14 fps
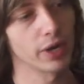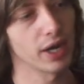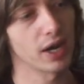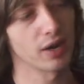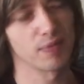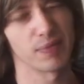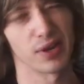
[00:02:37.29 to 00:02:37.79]
I
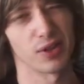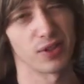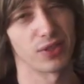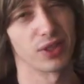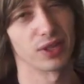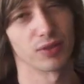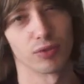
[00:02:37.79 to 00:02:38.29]
got about I
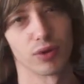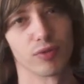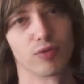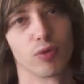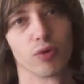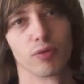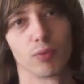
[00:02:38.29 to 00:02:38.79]
think three or
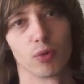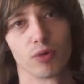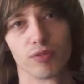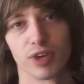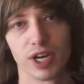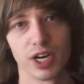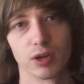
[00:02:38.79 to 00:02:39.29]
four more
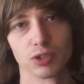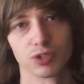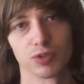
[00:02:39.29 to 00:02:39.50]
videos